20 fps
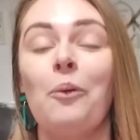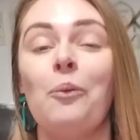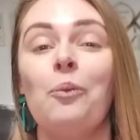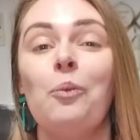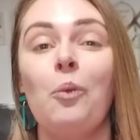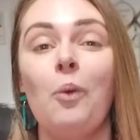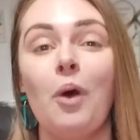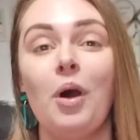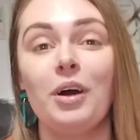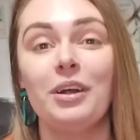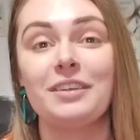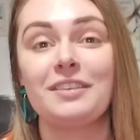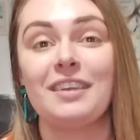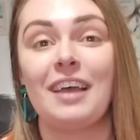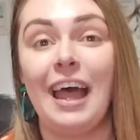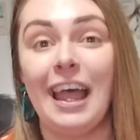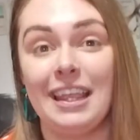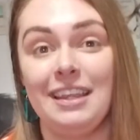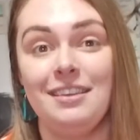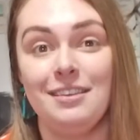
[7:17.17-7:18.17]
what
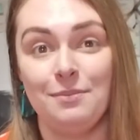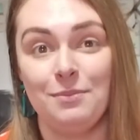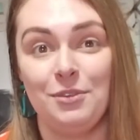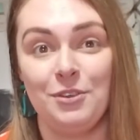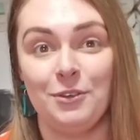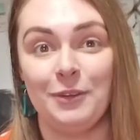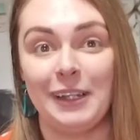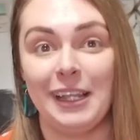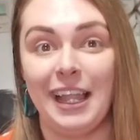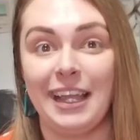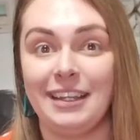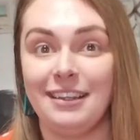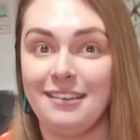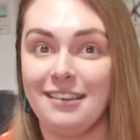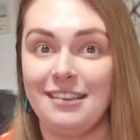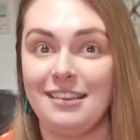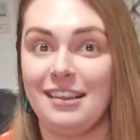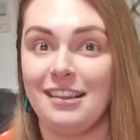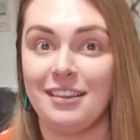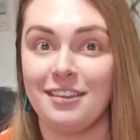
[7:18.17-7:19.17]
items you would like to
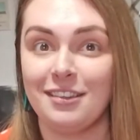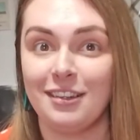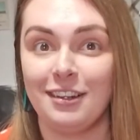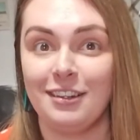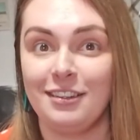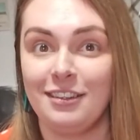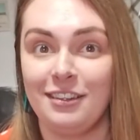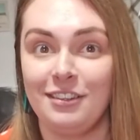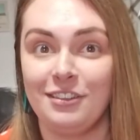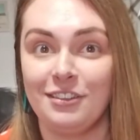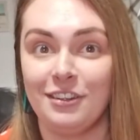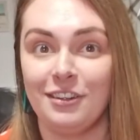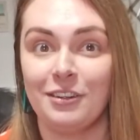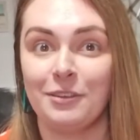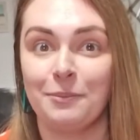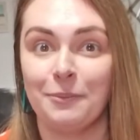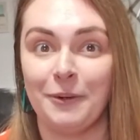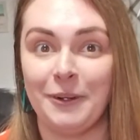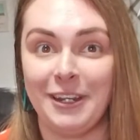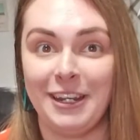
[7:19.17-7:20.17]
see the sausage dog
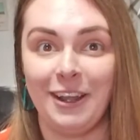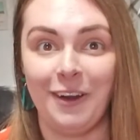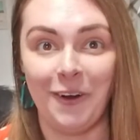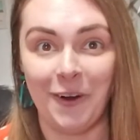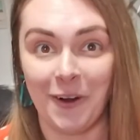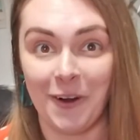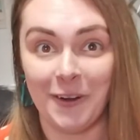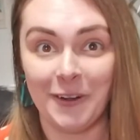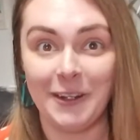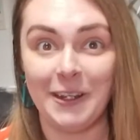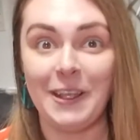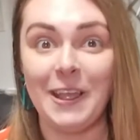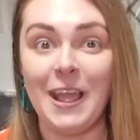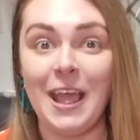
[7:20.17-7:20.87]
print on.